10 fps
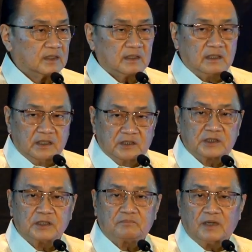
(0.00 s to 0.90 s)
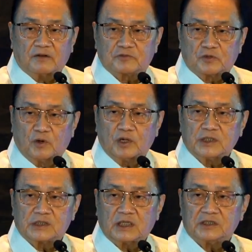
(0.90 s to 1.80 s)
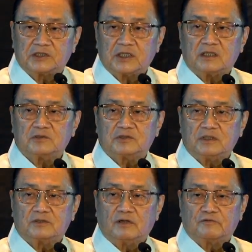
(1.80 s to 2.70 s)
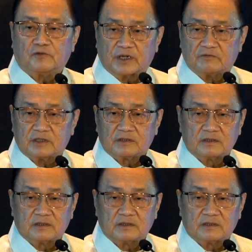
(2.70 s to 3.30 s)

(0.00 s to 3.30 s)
Leadership, after all, is not a chair to sit on forever.